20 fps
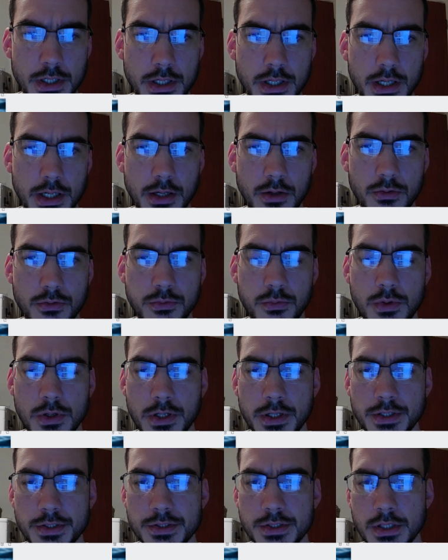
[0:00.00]

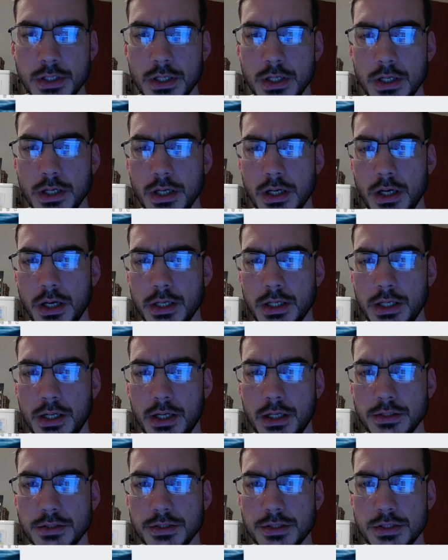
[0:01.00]
Health-wise, I
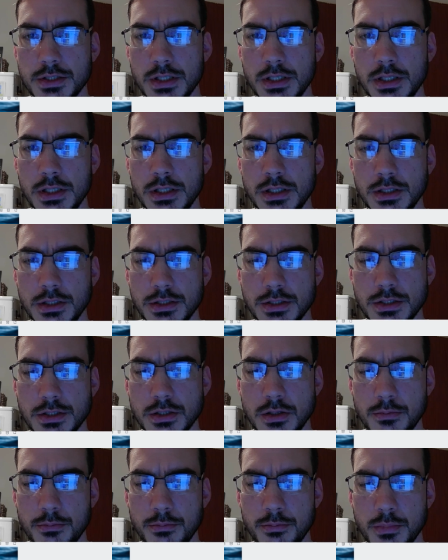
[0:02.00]
can see
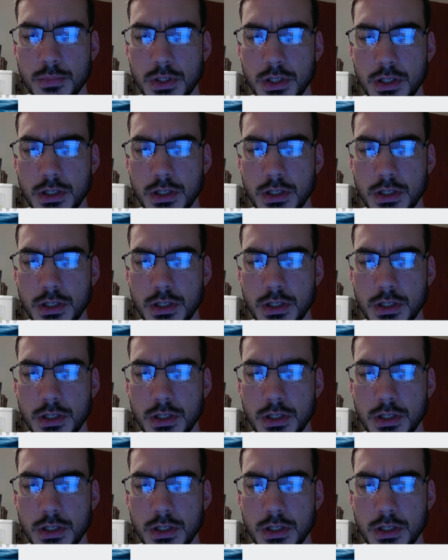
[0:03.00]
some